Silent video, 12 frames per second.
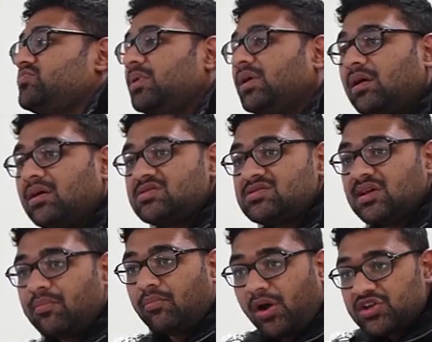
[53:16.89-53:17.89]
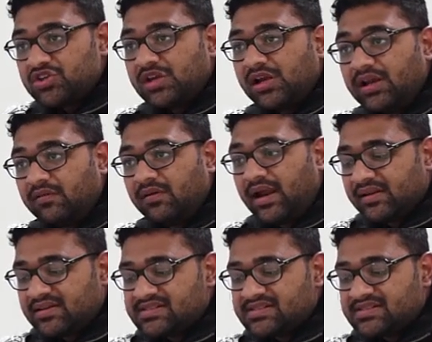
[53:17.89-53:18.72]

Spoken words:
because the moisture level at